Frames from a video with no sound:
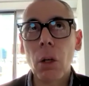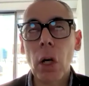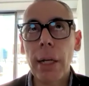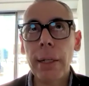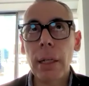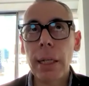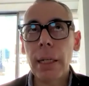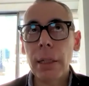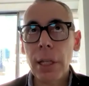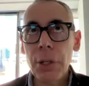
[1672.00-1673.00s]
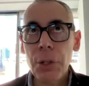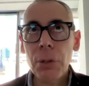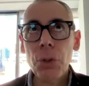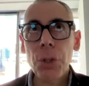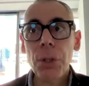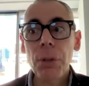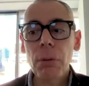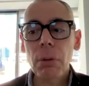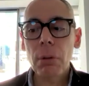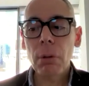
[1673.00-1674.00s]
in addition
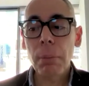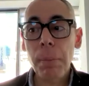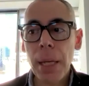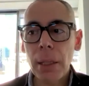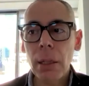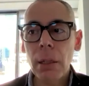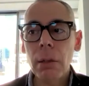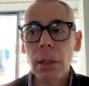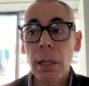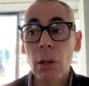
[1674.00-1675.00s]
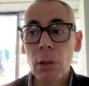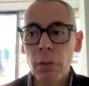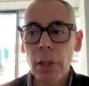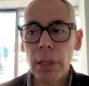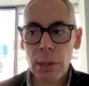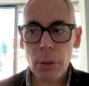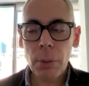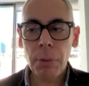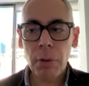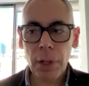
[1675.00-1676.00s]
to meeting a lot of industry
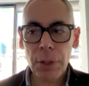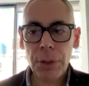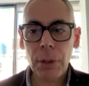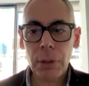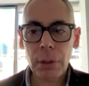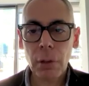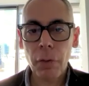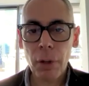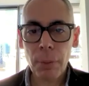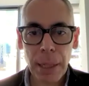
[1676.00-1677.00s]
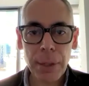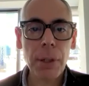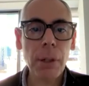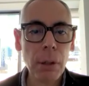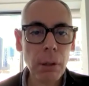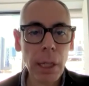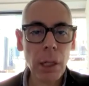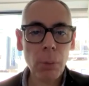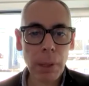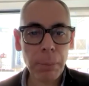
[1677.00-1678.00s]
professionals from Mexico
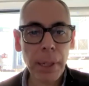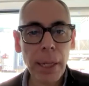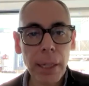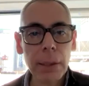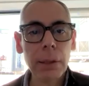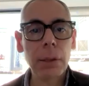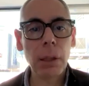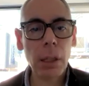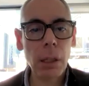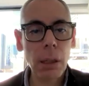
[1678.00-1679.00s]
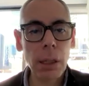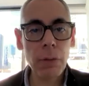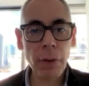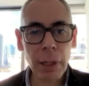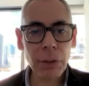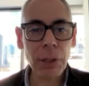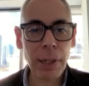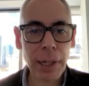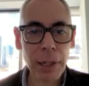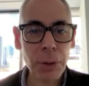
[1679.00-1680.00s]
in one place, it's very
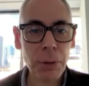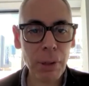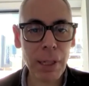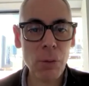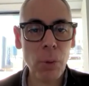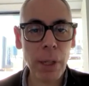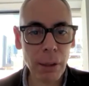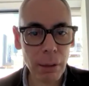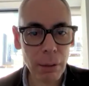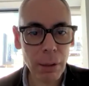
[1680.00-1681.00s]
international as well.